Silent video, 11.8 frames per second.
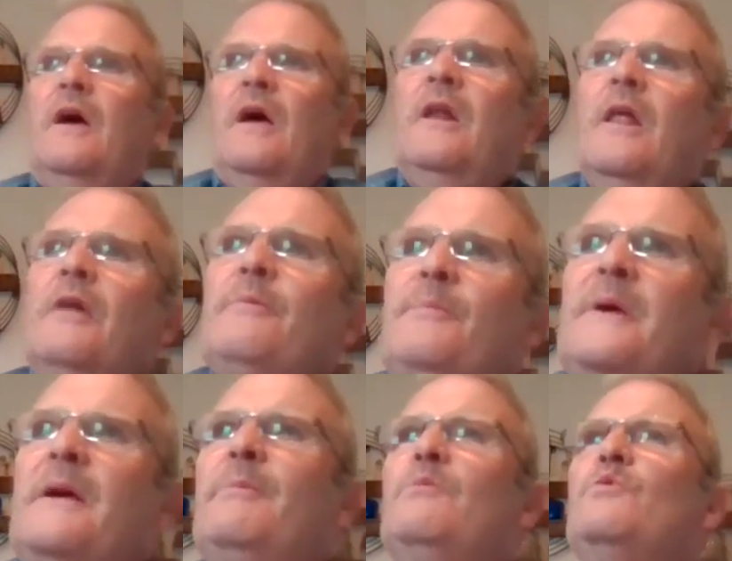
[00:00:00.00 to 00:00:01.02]
a lot of
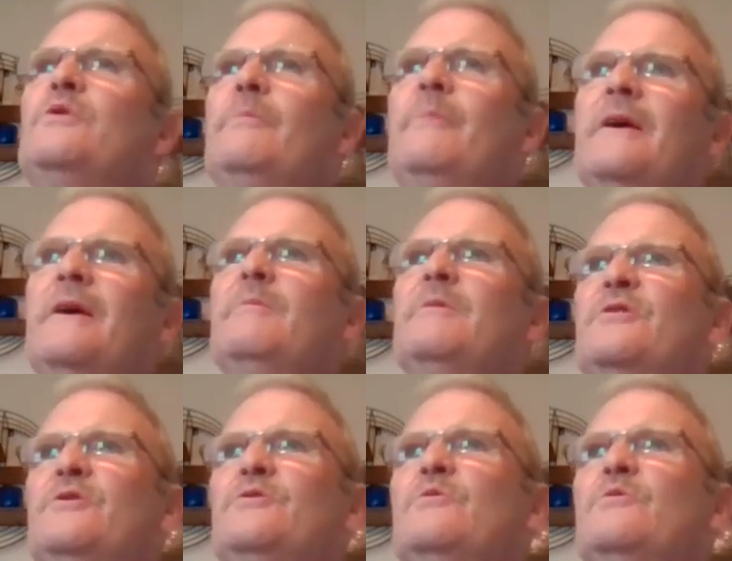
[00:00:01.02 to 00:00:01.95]
people wouldn't have been able to do